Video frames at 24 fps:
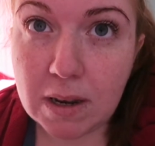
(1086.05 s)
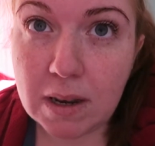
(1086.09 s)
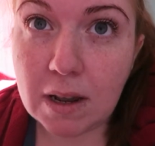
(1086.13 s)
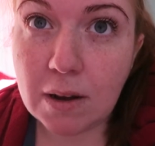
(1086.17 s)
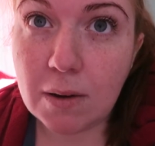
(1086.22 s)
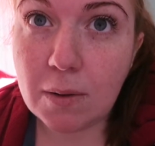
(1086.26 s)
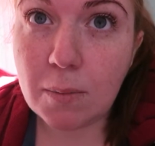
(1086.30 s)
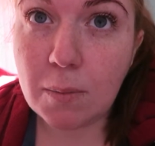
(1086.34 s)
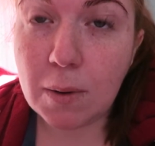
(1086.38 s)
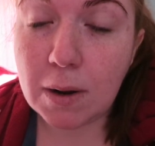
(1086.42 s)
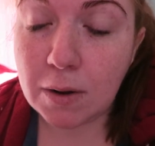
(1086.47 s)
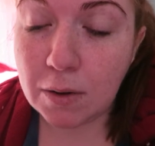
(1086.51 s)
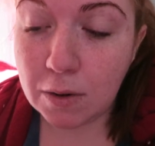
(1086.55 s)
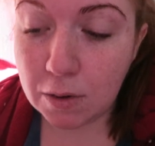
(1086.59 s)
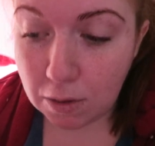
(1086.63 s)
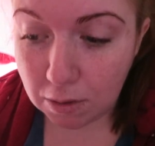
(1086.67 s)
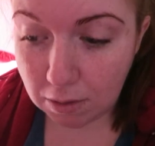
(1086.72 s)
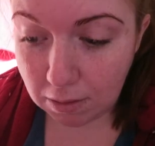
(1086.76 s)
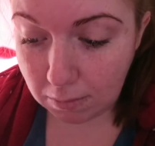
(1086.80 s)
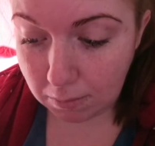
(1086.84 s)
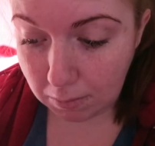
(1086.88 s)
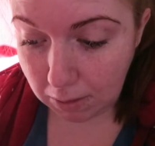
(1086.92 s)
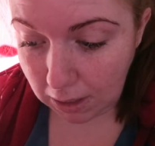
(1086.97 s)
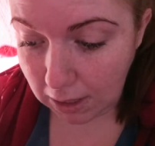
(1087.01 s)
Now, what
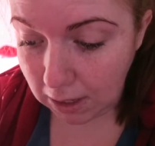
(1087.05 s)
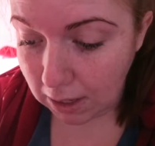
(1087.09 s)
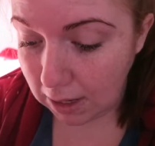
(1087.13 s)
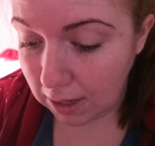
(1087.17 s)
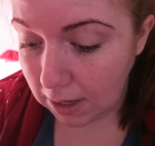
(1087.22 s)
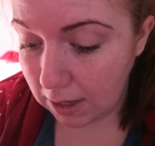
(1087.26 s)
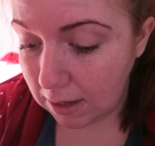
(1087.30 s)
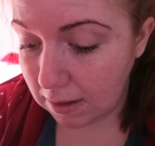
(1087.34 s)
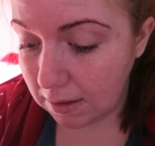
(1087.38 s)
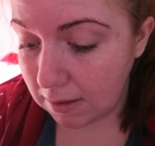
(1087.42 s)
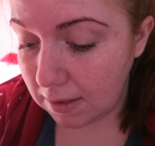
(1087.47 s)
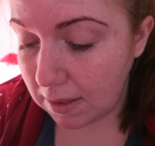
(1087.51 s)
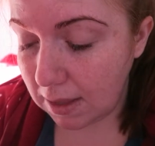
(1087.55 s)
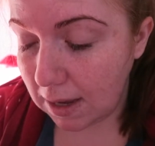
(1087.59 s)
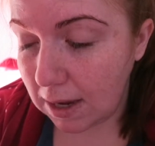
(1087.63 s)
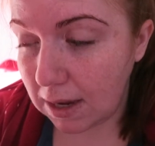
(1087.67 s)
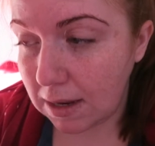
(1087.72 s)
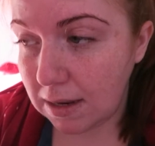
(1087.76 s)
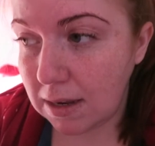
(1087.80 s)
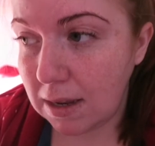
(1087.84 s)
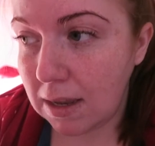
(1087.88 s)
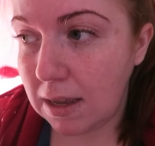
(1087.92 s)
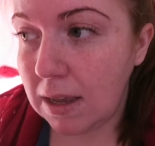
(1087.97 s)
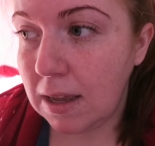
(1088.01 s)
annoys me is
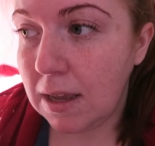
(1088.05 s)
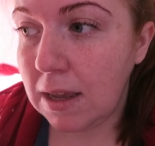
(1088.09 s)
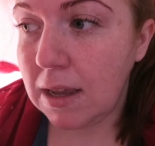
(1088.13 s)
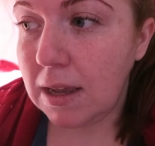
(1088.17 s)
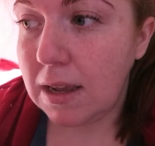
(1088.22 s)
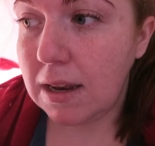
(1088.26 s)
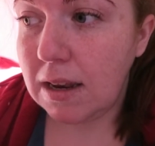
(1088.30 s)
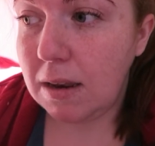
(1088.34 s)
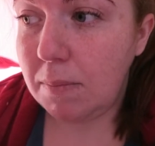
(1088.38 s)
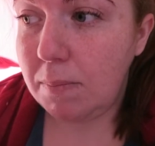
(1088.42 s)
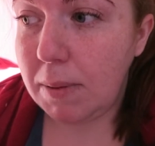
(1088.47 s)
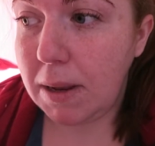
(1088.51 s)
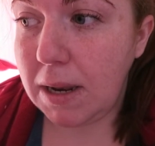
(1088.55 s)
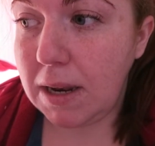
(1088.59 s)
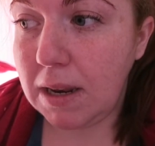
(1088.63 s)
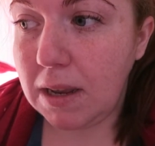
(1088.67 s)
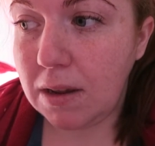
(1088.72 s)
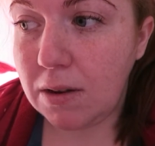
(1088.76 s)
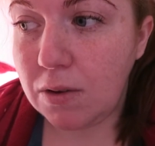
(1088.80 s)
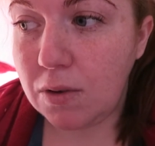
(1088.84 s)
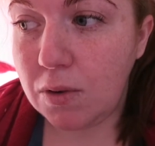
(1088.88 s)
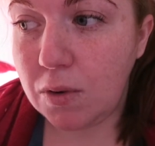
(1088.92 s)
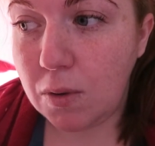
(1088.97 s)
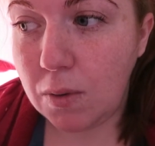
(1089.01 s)
that
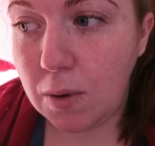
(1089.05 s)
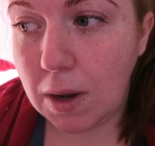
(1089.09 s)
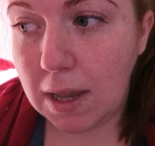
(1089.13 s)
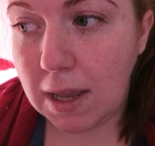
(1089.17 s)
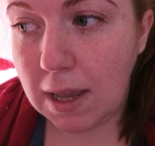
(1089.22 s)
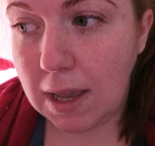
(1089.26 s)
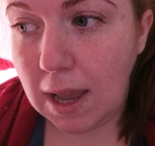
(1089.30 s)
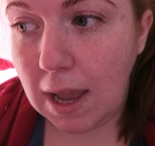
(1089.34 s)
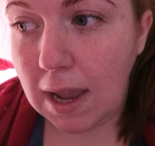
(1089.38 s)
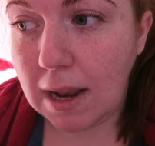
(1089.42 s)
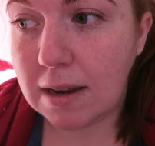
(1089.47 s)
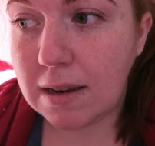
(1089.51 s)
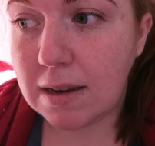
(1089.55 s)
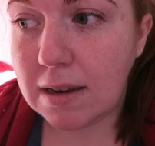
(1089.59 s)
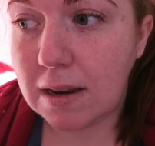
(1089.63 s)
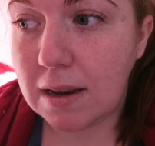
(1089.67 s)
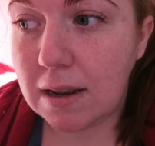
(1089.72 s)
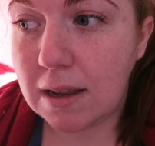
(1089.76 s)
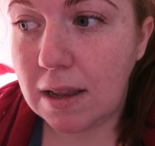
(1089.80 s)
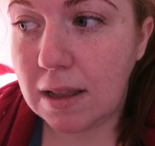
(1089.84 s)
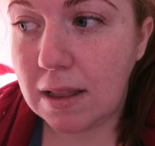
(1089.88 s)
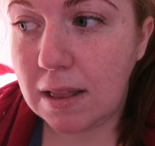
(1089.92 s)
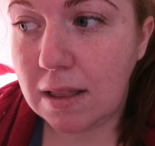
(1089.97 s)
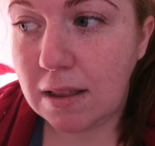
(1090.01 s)
depending on who I get
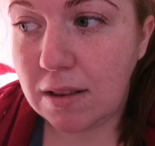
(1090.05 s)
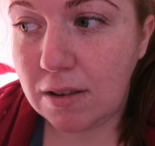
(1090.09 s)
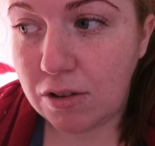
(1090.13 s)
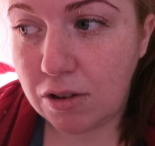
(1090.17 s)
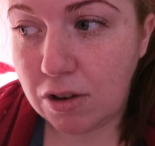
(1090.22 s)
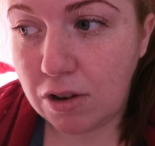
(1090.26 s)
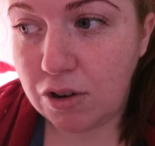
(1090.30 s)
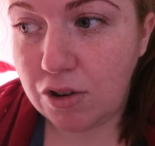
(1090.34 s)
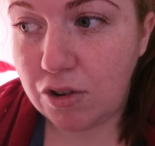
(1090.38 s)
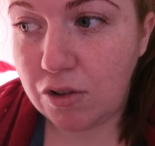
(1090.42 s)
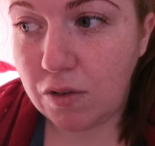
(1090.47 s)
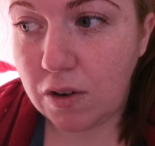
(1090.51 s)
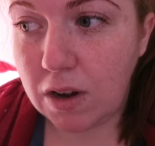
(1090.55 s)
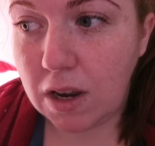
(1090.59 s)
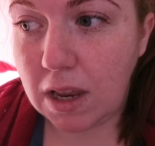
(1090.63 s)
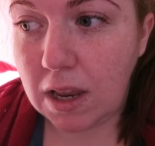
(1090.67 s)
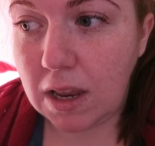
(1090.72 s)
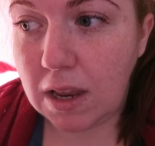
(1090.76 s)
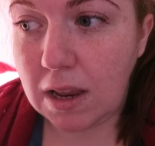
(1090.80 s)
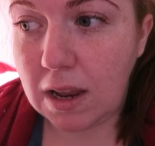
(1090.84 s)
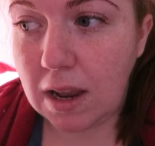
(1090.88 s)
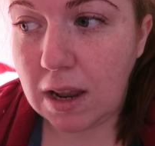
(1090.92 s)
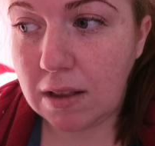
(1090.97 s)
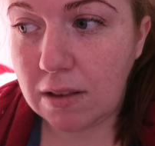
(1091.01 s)
in the
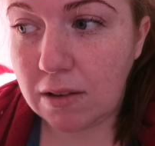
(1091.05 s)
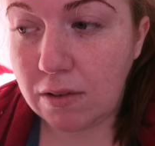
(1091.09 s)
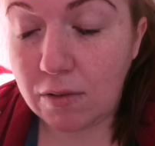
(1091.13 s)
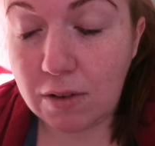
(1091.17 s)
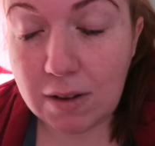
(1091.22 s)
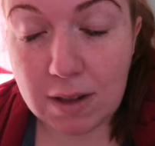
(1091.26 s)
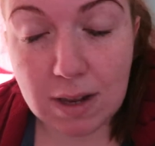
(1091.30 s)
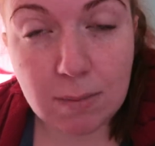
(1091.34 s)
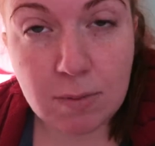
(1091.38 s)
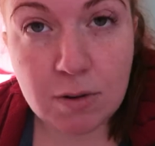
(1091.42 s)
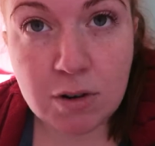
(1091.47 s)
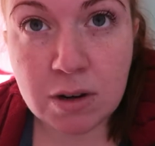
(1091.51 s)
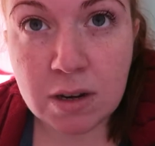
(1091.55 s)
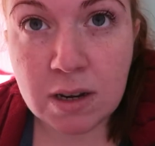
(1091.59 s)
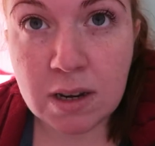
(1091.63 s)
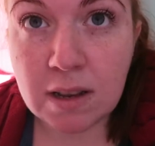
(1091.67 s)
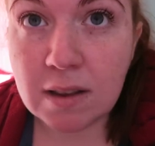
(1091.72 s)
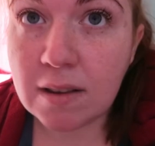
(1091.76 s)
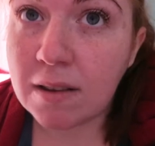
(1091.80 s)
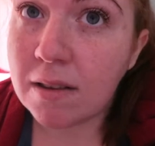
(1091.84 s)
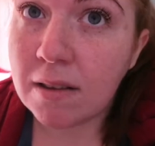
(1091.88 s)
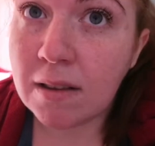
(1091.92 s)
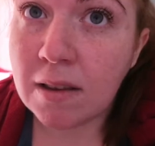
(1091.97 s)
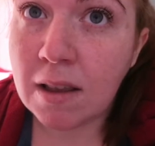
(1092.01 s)
surgery as a
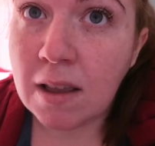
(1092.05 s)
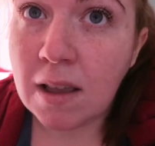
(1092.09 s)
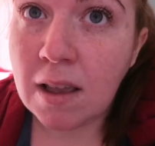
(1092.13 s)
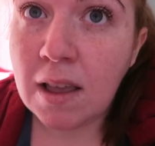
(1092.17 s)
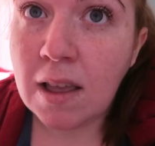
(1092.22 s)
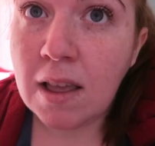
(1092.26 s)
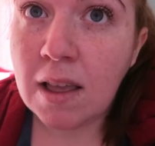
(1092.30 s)
receptionist,